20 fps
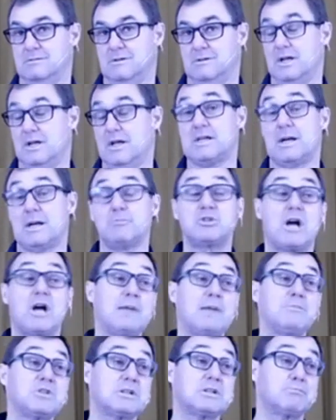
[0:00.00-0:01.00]

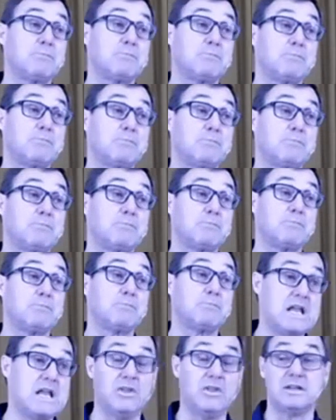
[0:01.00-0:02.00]
Sometimes it may mean
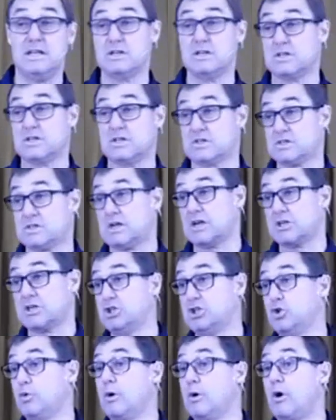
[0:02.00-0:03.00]
that in a discussion
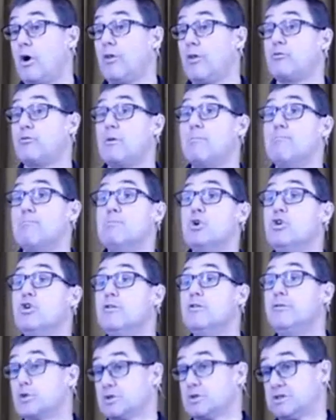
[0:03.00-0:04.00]
you rather remove
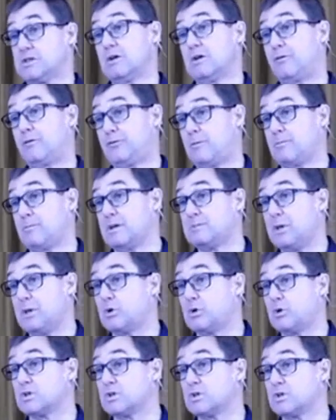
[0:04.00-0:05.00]
yourself from it
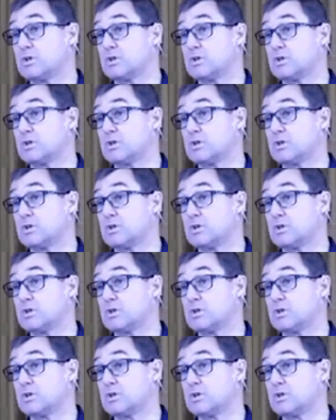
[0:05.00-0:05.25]
because by